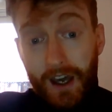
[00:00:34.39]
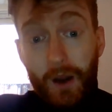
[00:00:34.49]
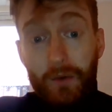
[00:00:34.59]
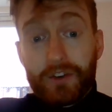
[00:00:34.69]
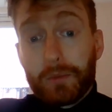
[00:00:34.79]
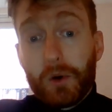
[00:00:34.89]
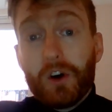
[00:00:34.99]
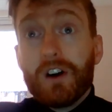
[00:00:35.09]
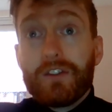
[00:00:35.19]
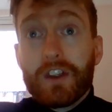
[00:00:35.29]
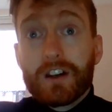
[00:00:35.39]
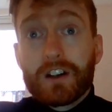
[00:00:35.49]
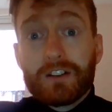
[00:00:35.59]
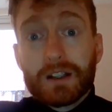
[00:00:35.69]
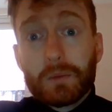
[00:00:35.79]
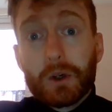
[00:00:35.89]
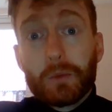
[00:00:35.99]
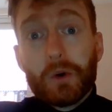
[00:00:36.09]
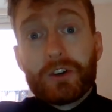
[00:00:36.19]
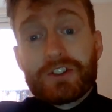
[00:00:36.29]
With support of the Korean
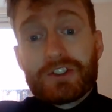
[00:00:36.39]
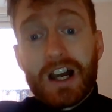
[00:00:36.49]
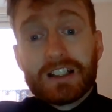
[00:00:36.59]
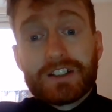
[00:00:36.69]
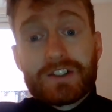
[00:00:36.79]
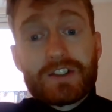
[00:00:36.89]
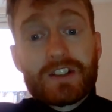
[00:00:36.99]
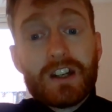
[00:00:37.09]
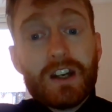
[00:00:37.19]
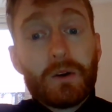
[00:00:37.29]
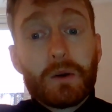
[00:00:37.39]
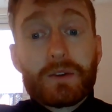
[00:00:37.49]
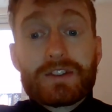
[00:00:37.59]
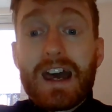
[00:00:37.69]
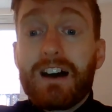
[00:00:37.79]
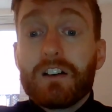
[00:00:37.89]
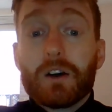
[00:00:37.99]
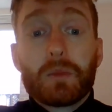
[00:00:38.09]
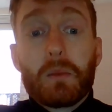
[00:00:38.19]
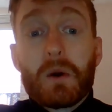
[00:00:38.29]
World Water Challenge, we want to carry
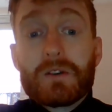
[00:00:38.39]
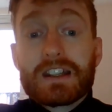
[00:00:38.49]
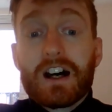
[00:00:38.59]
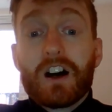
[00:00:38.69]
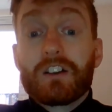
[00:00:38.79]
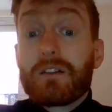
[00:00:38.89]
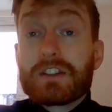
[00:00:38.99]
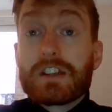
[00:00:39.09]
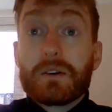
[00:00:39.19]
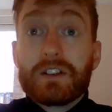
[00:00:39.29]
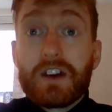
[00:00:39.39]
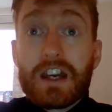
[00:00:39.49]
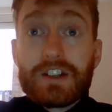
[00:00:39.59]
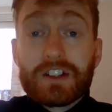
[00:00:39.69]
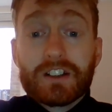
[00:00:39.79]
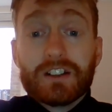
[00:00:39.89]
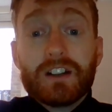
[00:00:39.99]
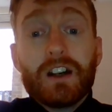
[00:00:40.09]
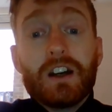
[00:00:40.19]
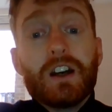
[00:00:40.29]
on promoting our Gravito innovation,
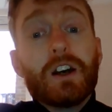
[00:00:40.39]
